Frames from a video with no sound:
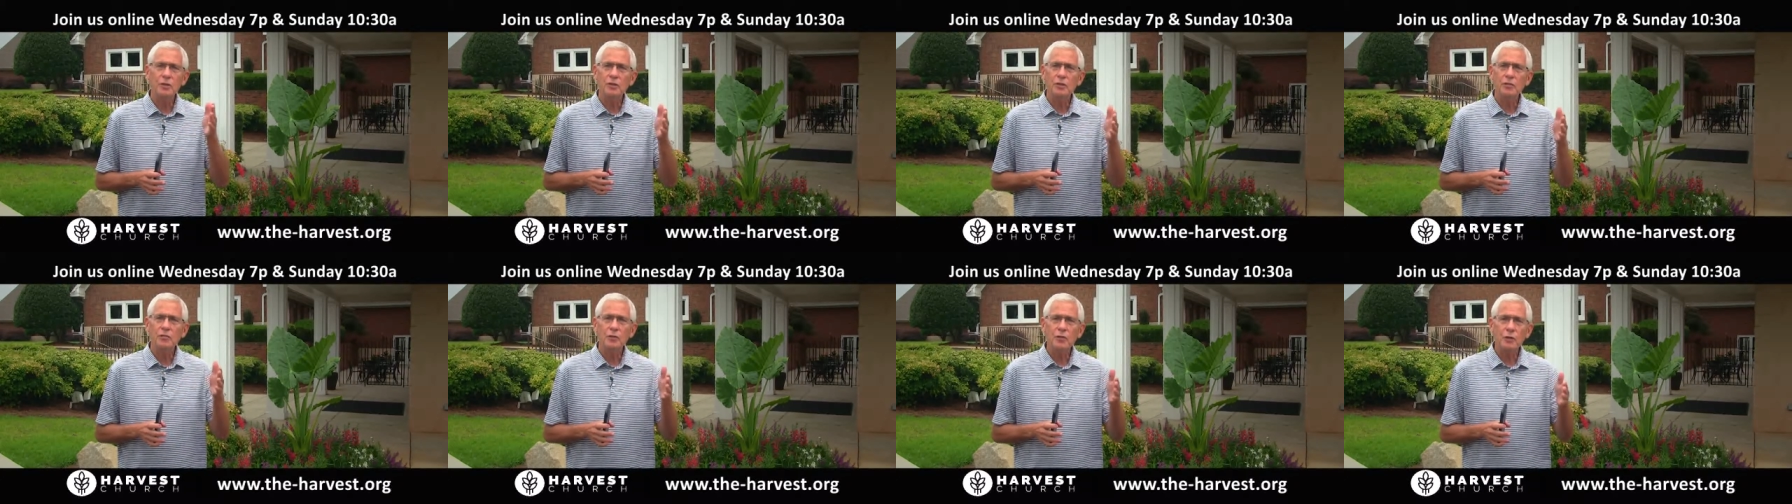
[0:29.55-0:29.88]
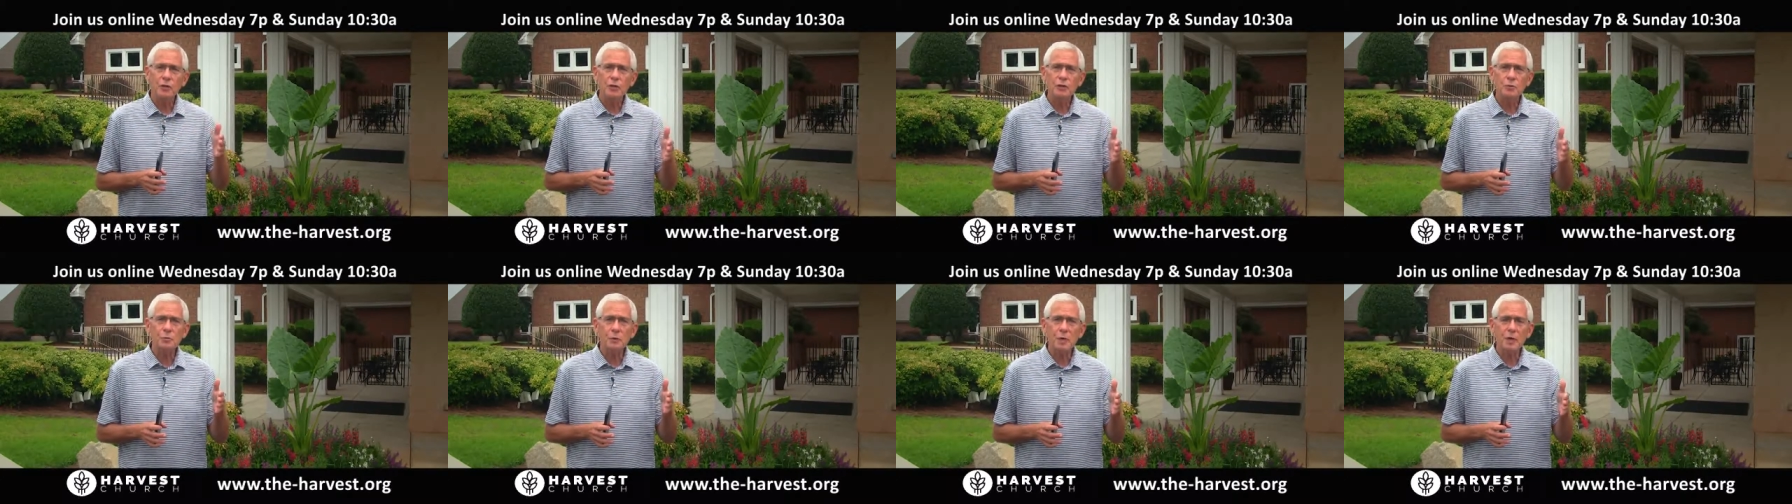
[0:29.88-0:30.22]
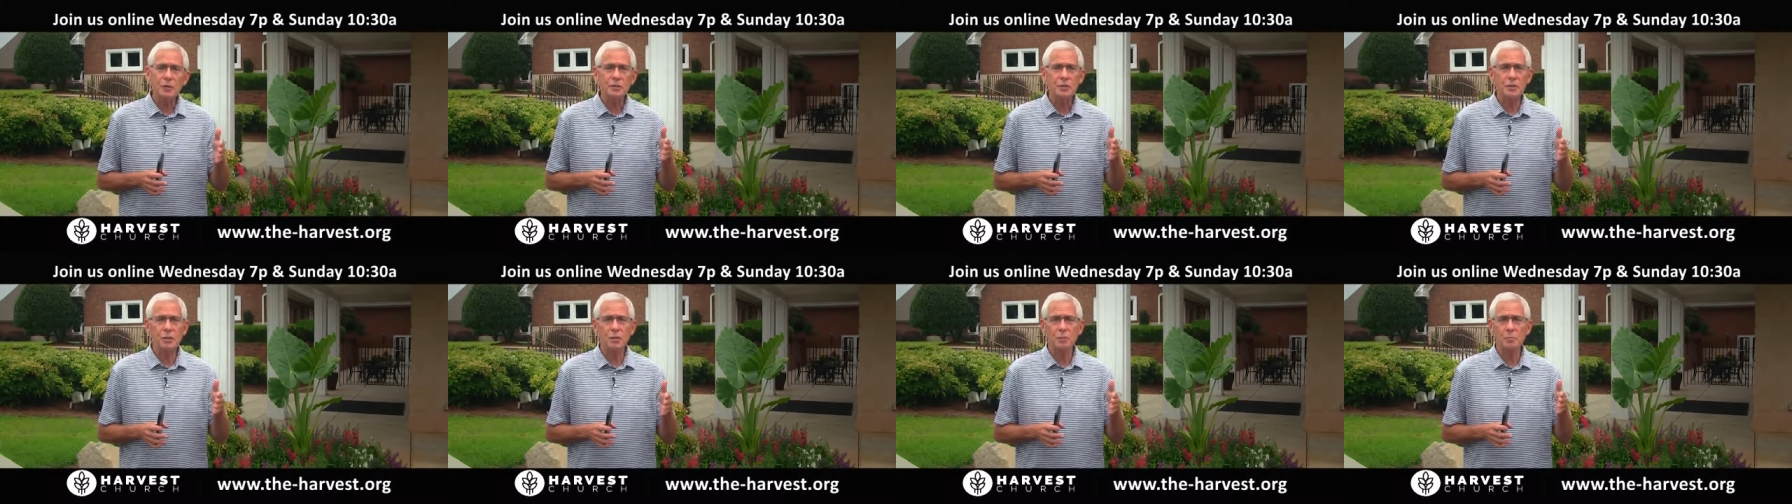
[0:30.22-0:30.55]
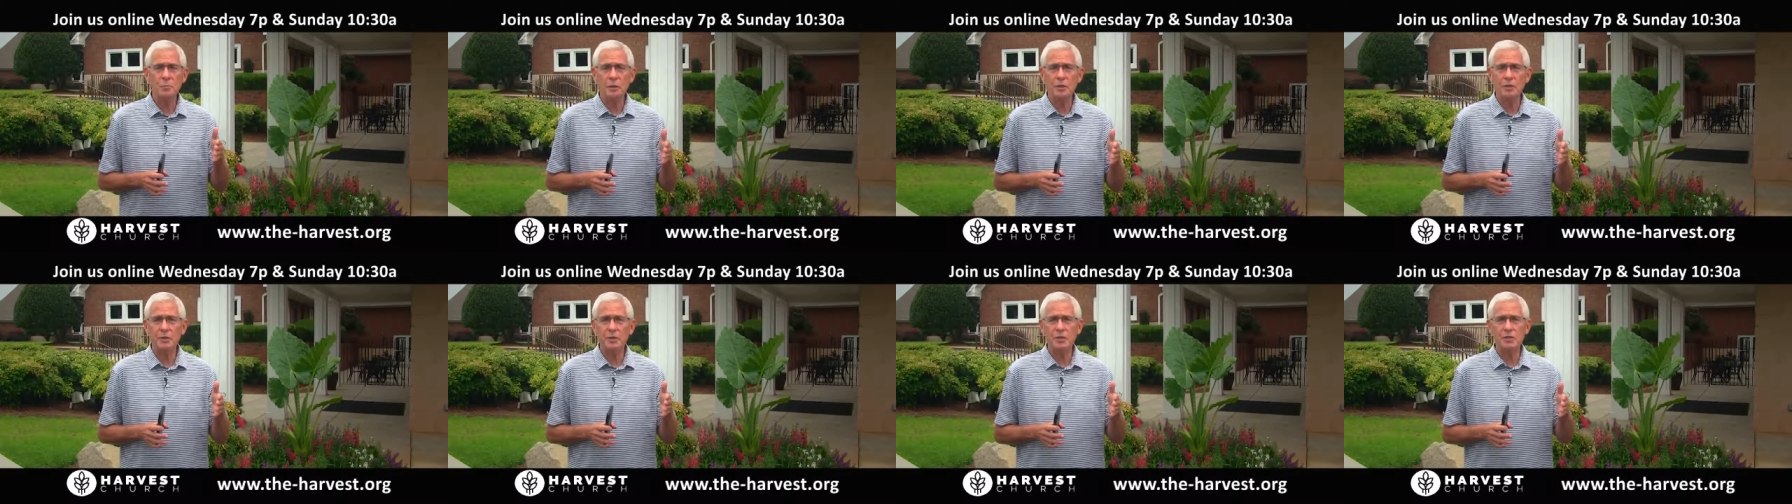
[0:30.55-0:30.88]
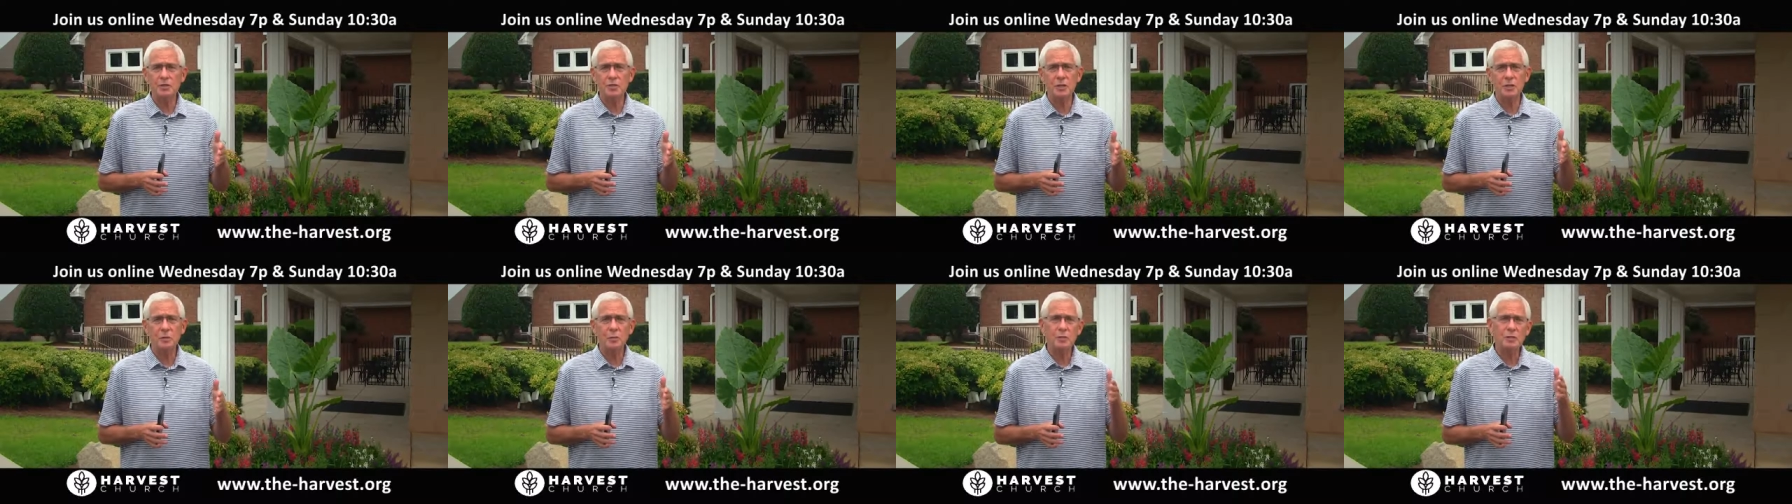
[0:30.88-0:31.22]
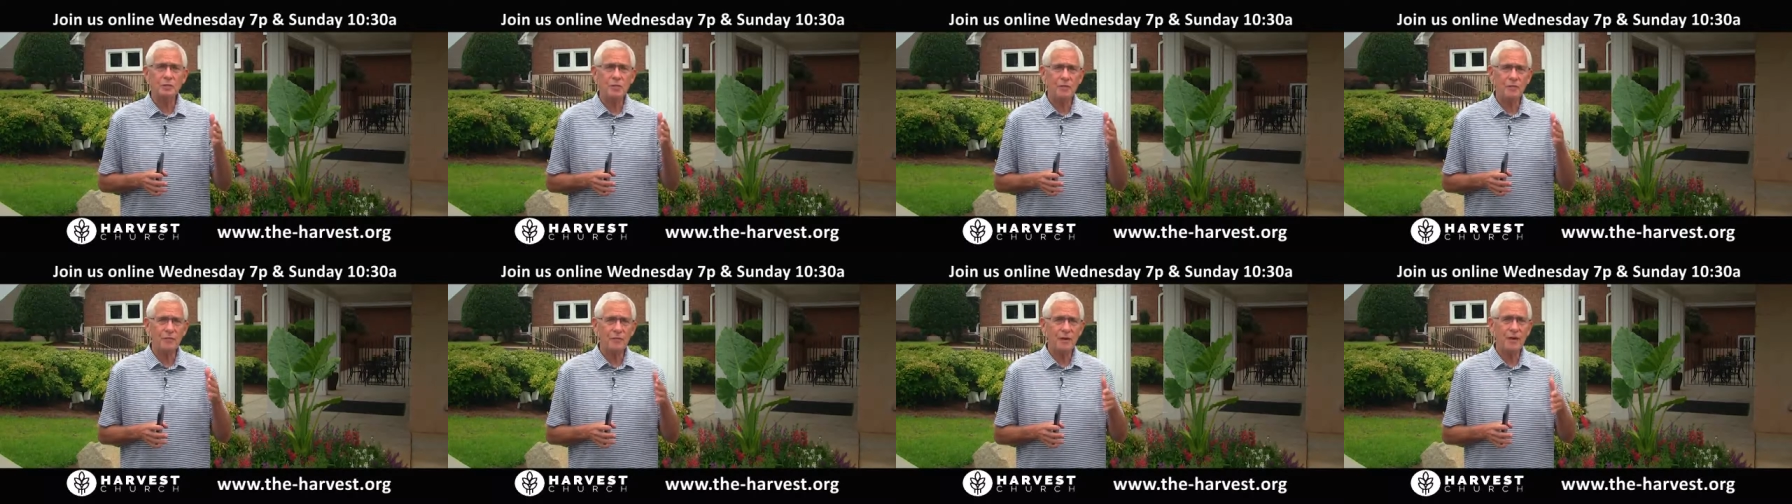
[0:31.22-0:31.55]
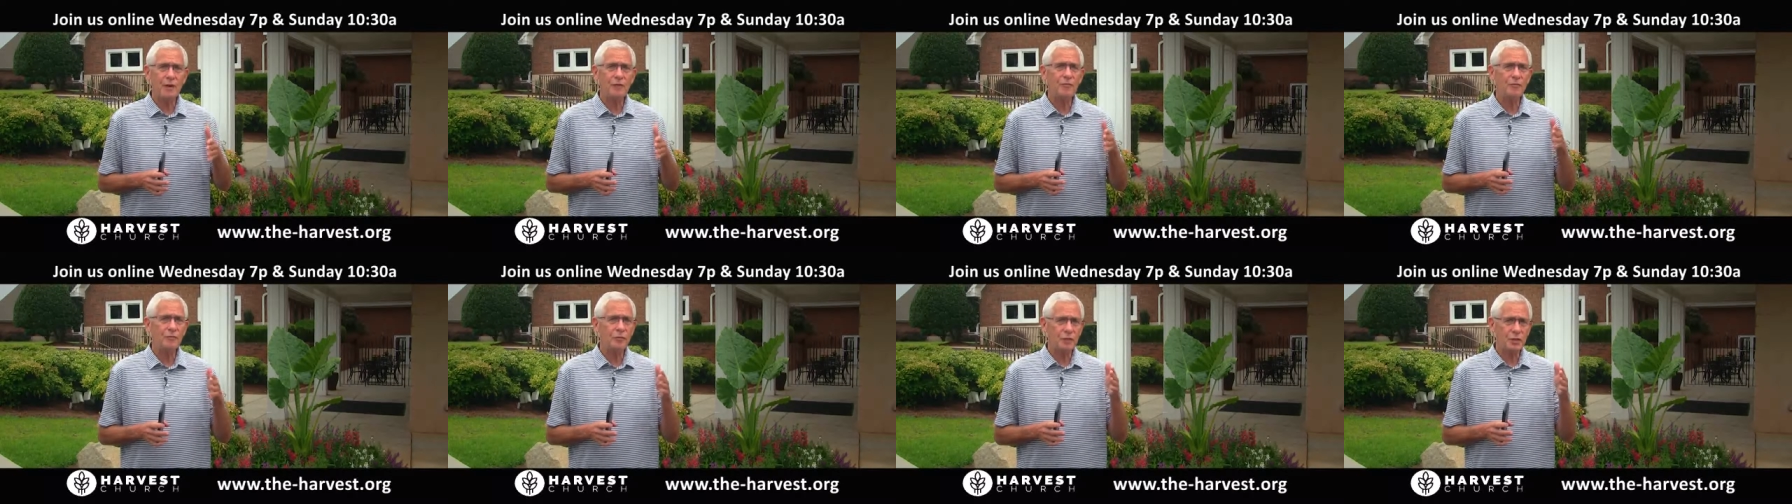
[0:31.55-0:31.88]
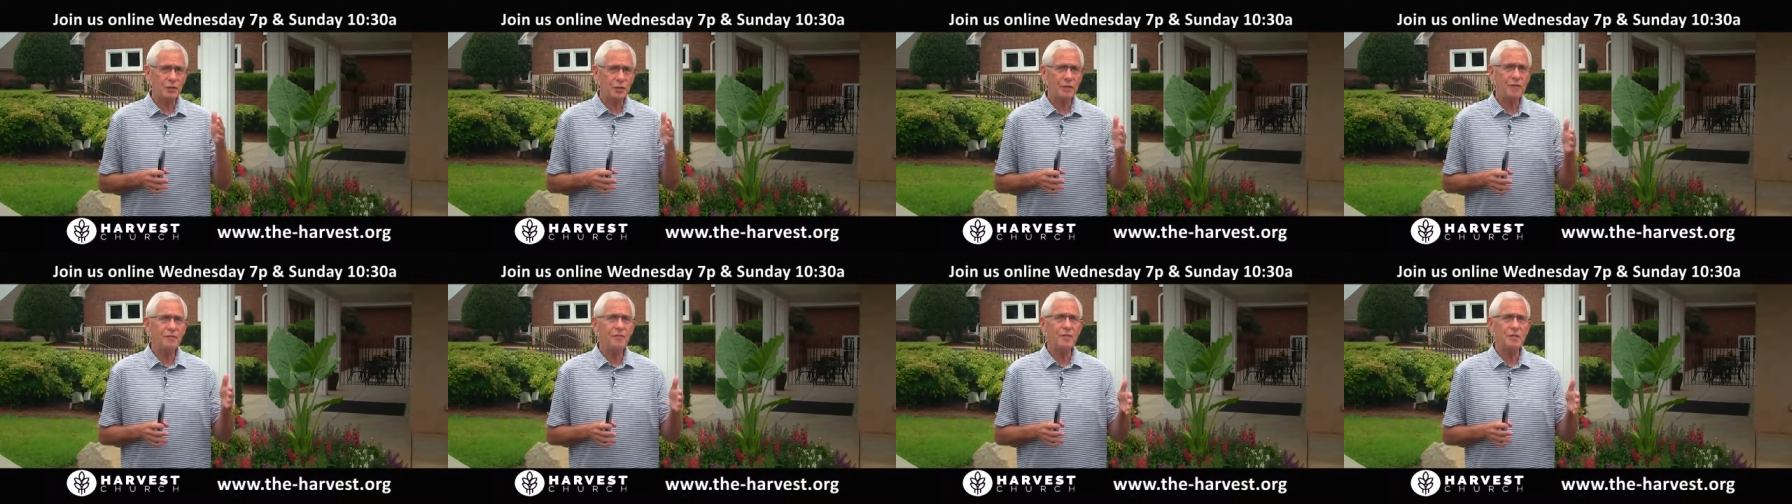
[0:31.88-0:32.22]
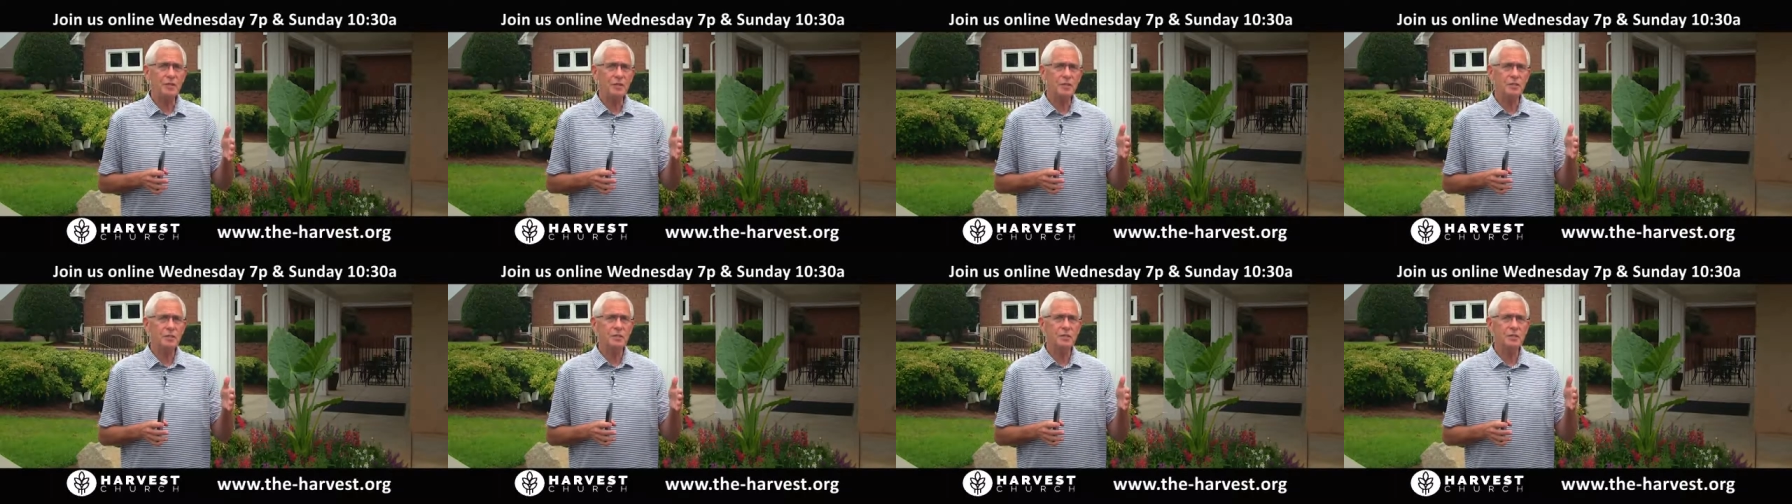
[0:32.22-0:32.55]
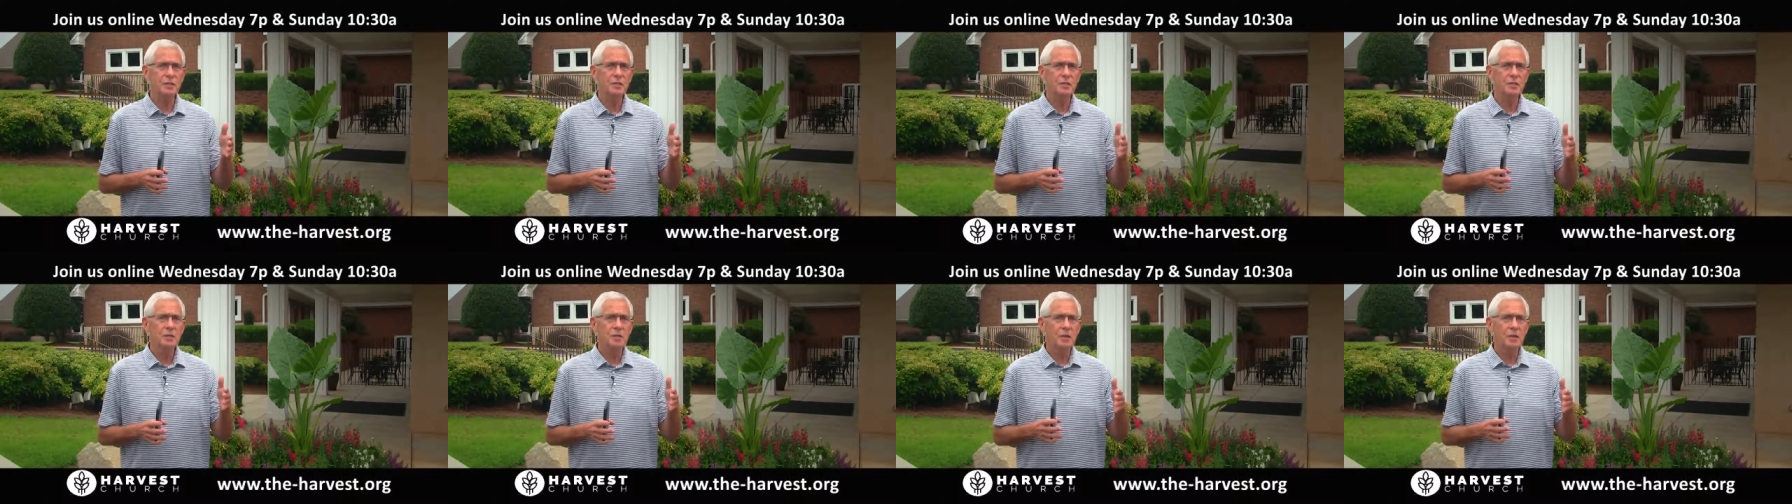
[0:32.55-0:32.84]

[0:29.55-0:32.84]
The first one I talked about yesterday was I found forgiveness